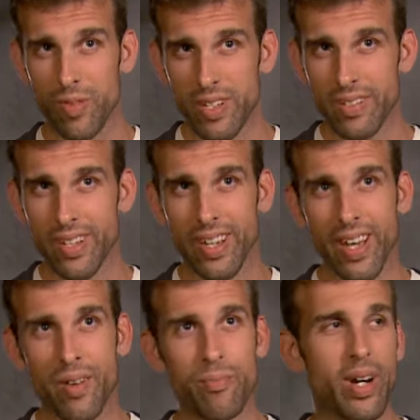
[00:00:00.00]
movies,
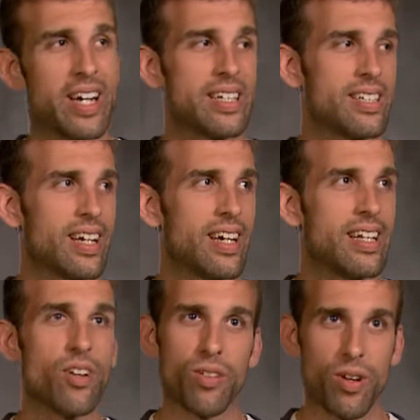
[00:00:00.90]
but uh,
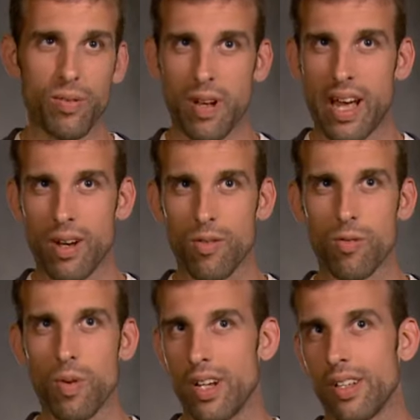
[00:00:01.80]
I don't know how
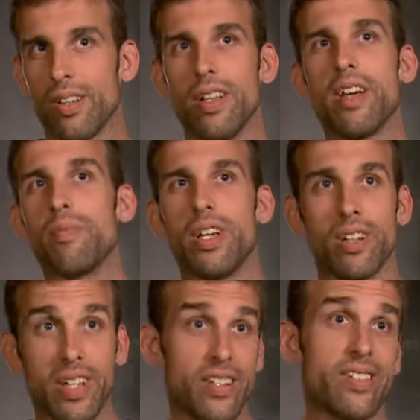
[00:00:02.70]
well he'll like being
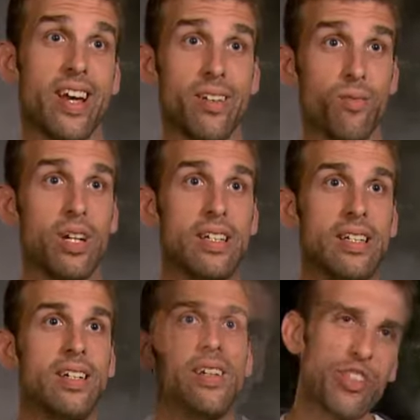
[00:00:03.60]
on the other side of one.
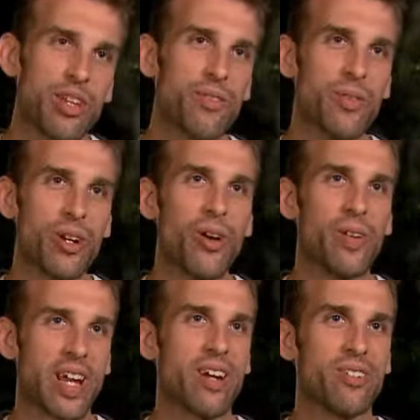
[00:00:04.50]
I think if you were
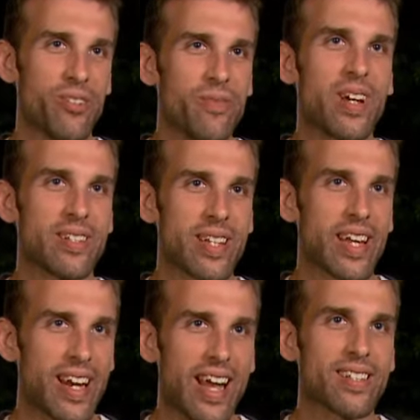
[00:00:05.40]
going out to
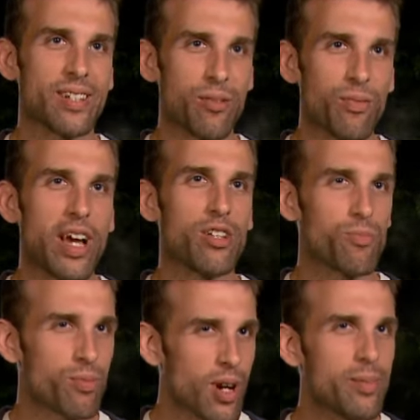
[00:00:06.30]
investigate an accident, Brad
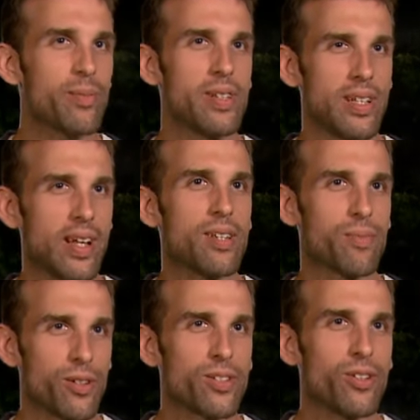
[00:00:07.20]
is probably the last
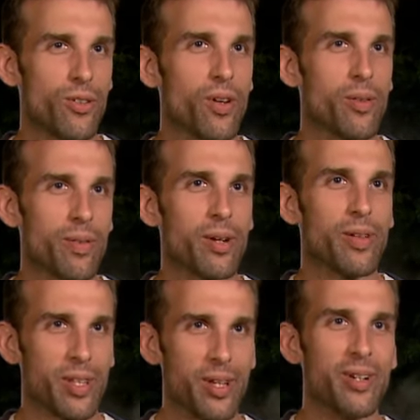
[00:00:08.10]
person you'd want to bring
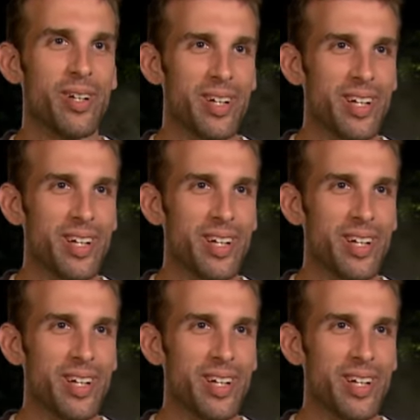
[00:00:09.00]
with you.